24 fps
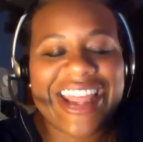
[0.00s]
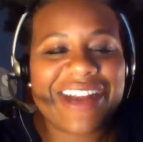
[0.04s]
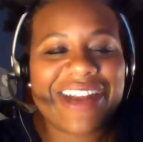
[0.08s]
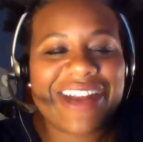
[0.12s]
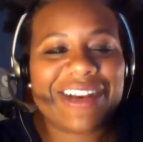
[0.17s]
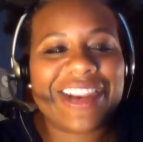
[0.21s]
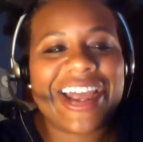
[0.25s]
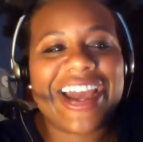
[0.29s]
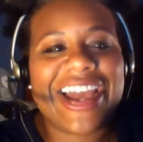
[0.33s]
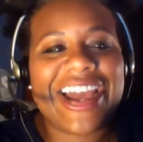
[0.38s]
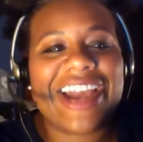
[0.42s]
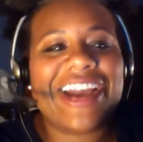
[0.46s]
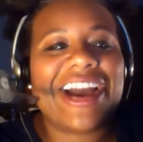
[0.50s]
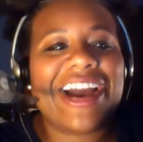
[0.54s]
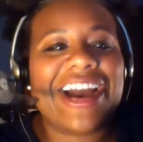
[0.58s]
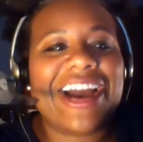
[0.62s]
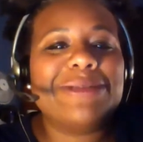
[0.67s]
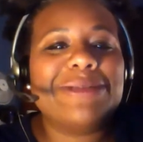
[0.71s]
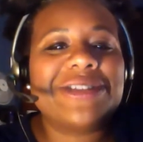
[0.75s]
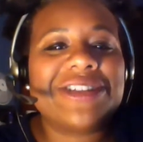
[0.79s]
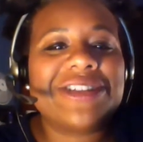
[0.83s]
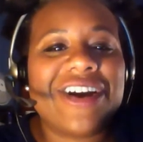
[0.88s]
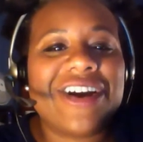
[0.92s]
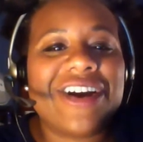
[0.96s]
Like,
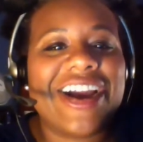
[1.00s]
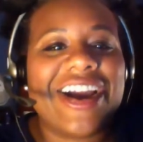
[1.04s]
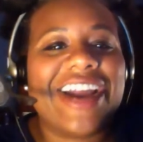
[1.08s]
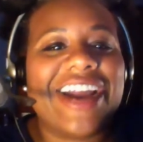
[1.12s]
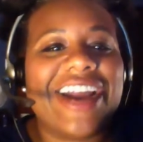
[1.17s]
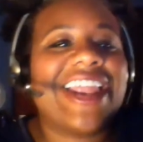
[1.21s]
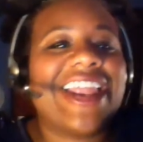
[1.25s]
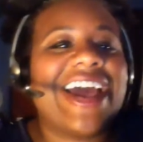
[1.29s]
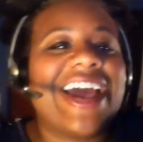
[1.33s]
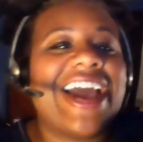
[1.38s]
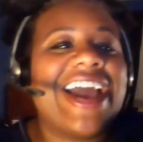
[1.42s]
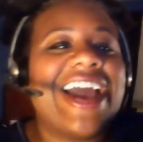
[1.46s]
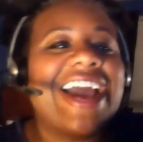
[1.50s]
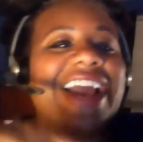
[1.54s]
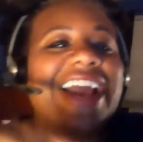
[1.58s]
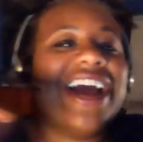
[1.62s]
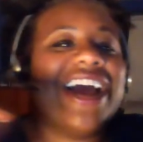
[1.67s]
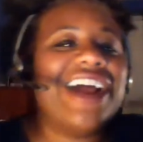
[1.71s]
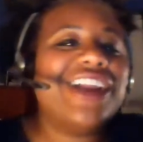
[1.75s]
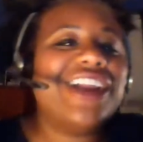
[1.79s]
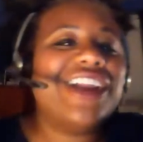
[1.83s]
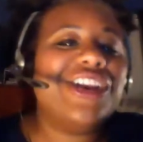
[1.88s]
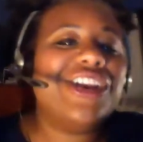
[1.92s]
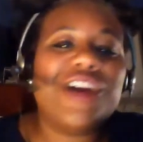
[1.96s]
I'm sorry. Like,
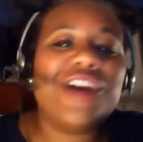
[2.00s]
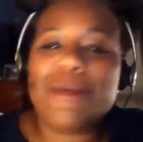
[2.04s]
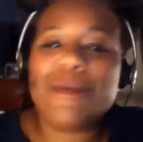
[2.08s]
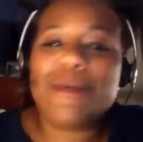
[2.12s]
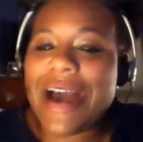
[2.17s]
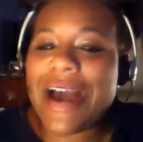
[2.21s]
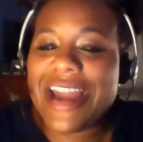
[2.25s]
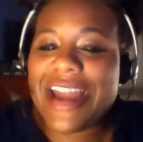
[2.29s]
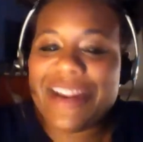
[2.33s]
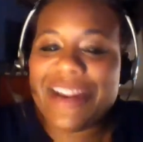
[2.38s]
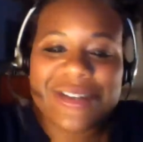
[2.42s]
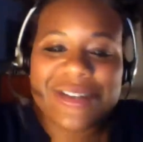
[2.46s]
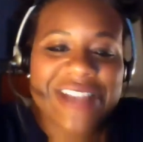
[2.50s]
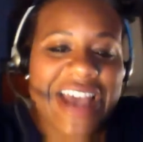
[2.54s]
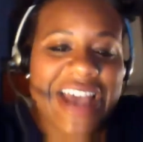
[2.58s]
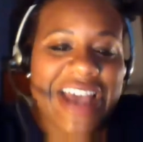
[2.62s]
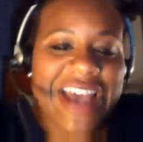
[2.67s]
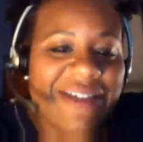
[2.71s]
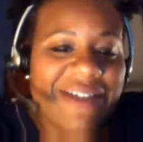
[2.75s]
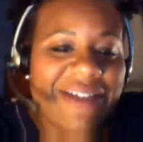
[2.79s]
nobody was having a